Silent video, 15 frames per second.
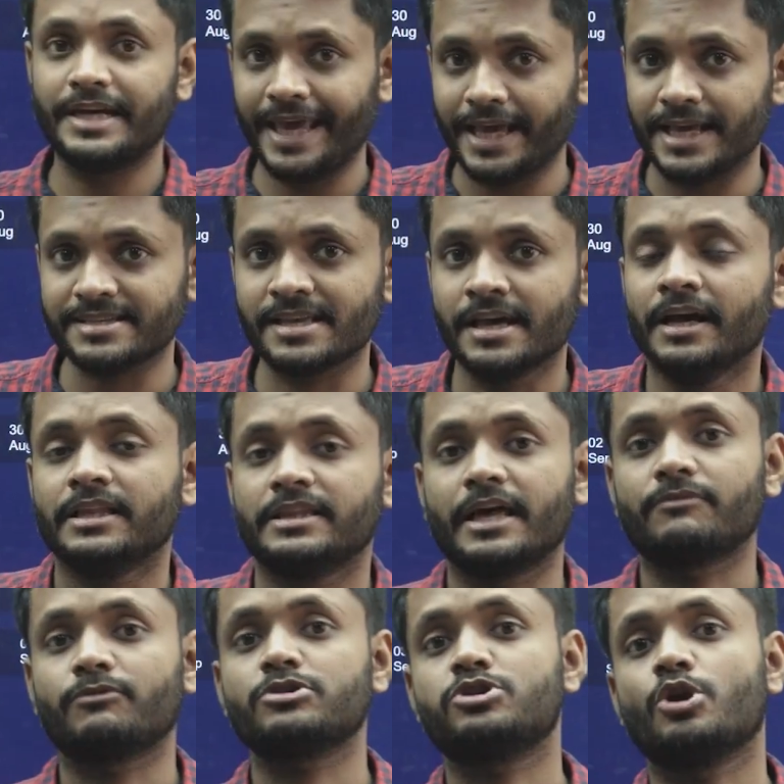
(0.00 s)
days
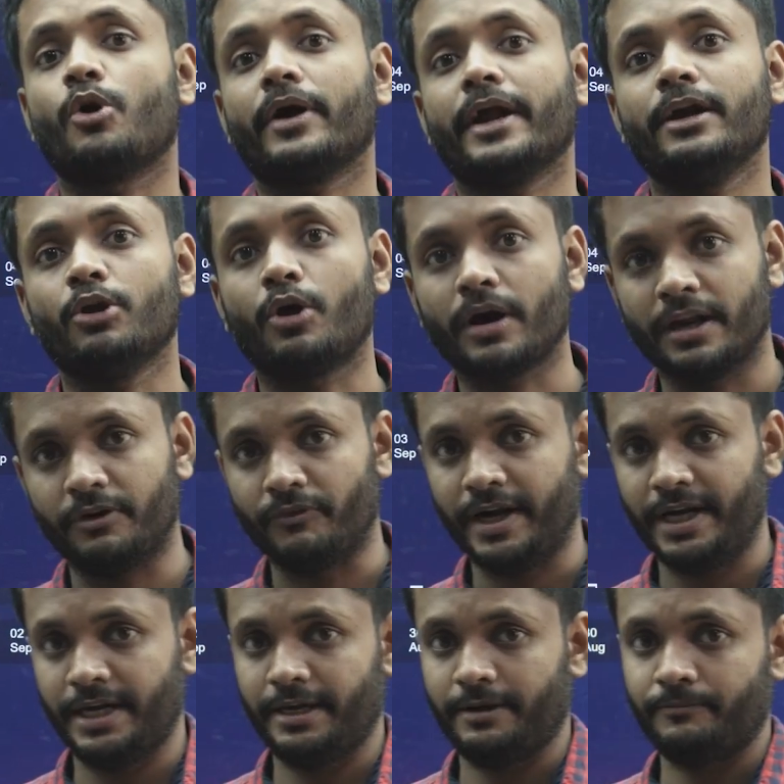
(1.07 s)
there was long and long
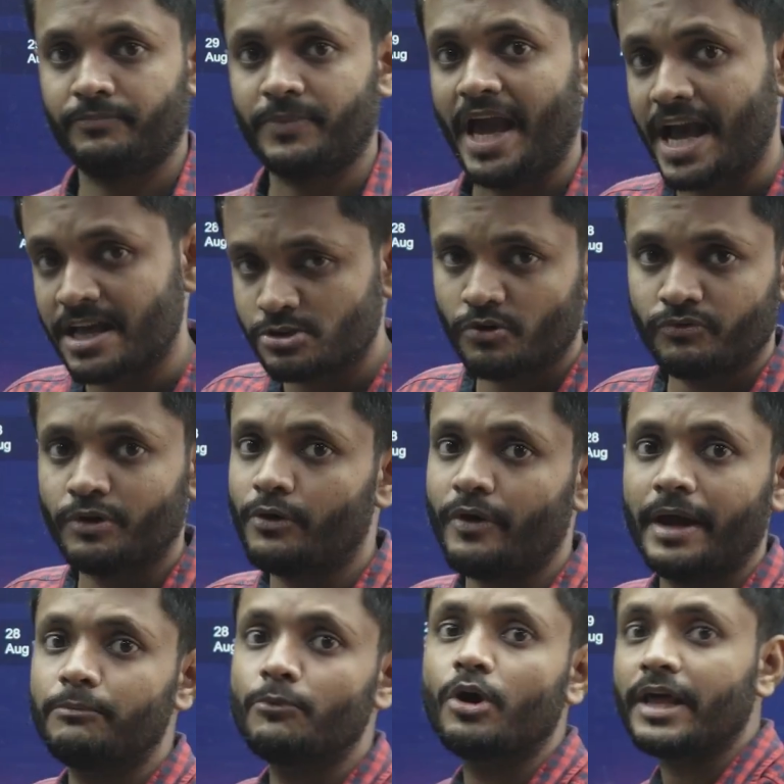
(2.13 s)
unwinding. As of now I
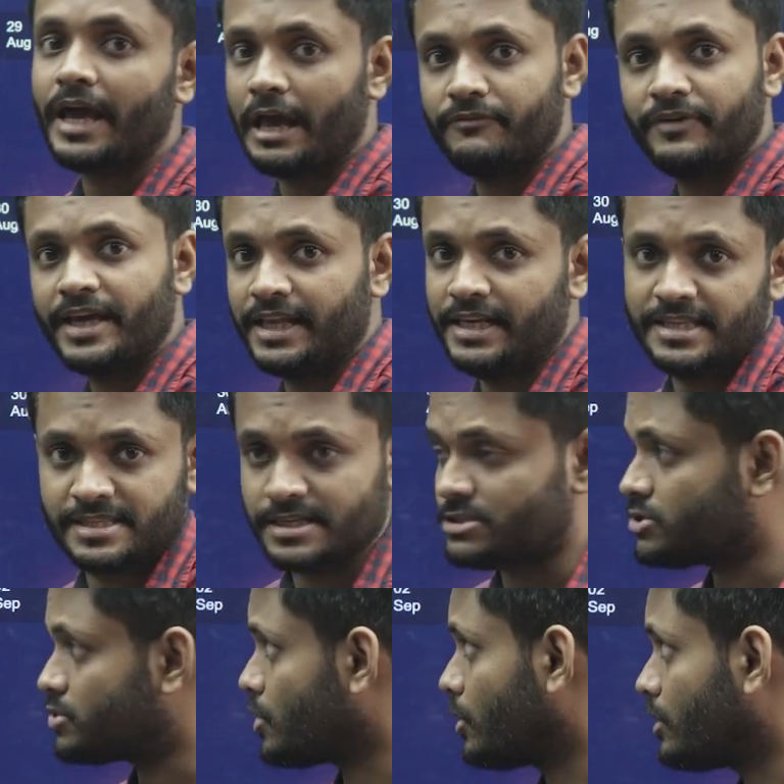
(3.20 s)
am not having any such
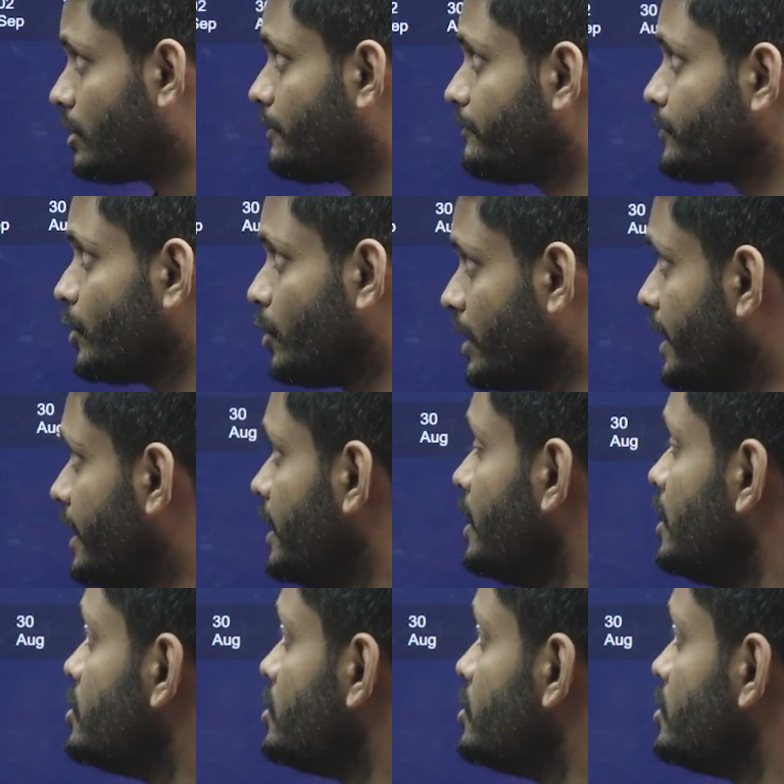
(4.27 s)
stock. Okay,